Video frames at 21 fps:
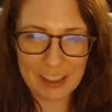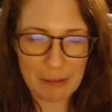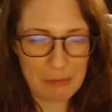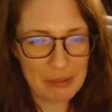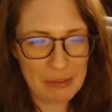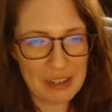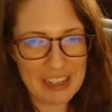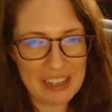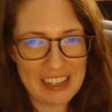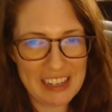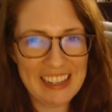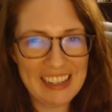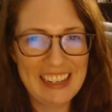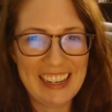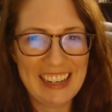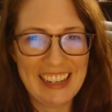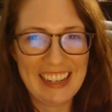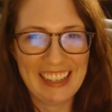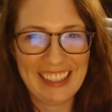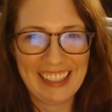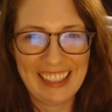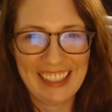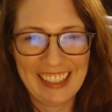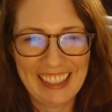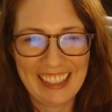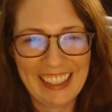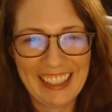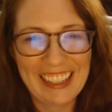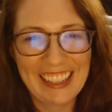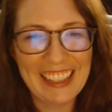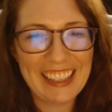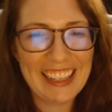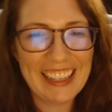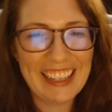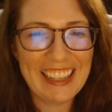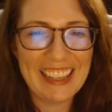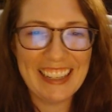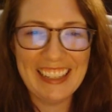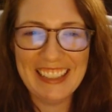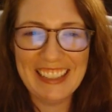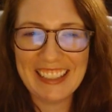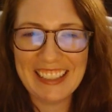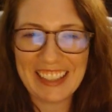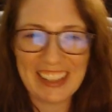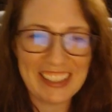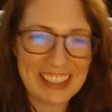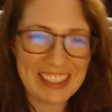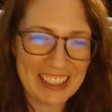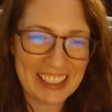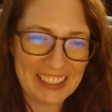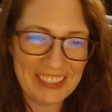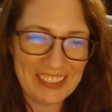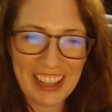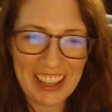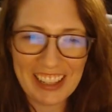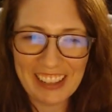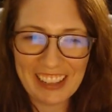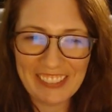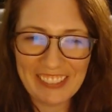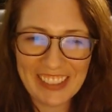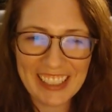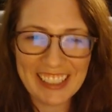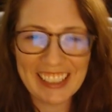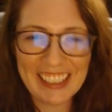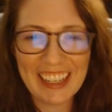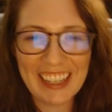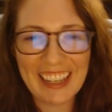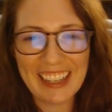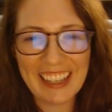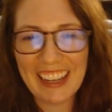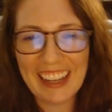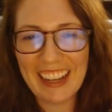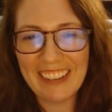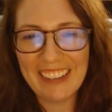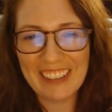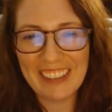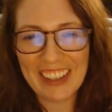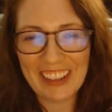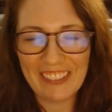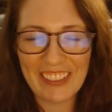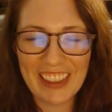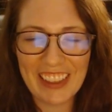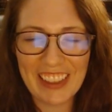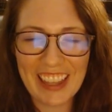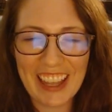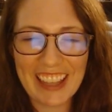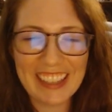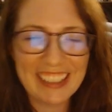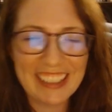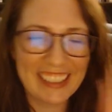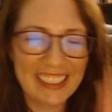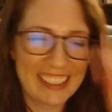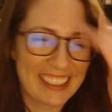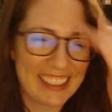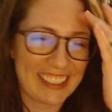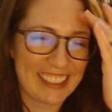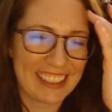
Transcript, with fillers: company. and it's awesome. I love it. I recommend that